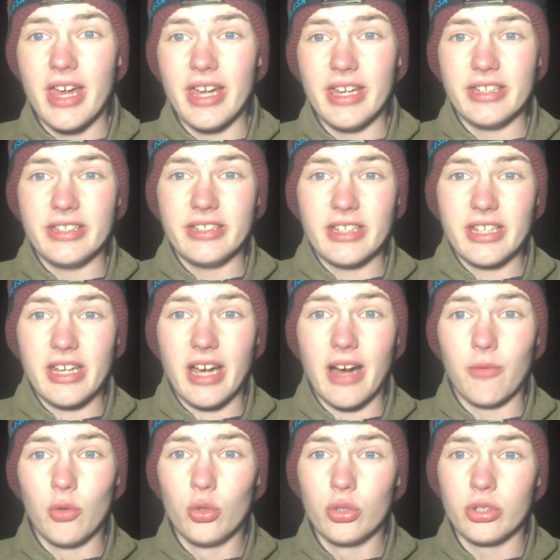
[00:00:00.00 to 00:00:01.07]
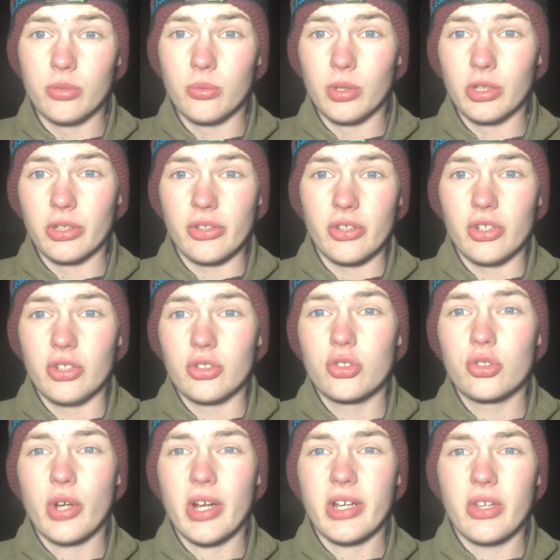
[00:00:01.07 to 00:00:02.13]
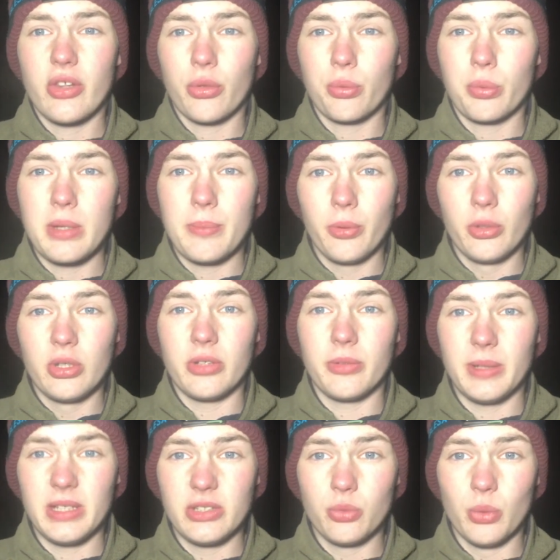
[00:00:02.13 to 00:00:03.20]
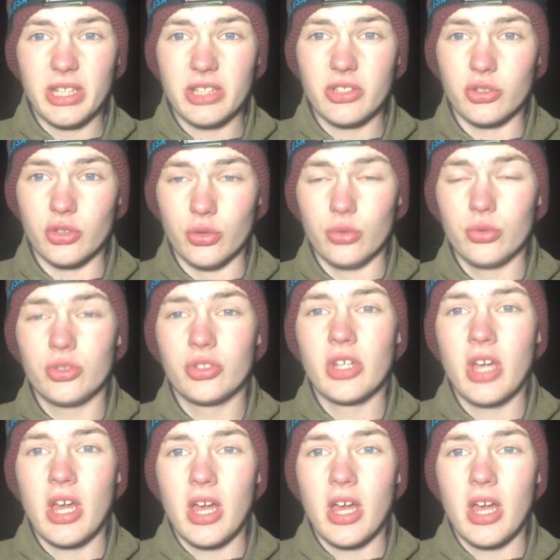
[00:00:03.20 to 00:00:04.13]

And I've ordered one of the Tracker 3-piece winter suits